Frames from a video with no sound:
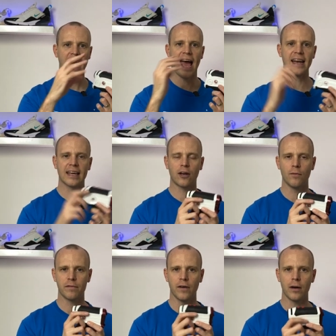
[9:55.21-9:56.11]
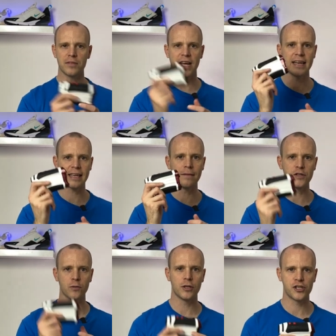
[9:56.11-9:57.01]
and it confirms and it gives
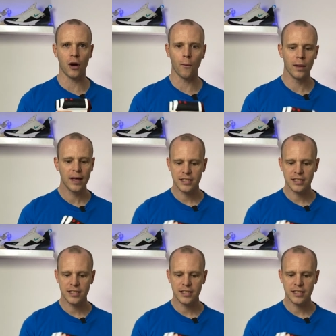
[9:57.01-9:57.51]
you a jolt.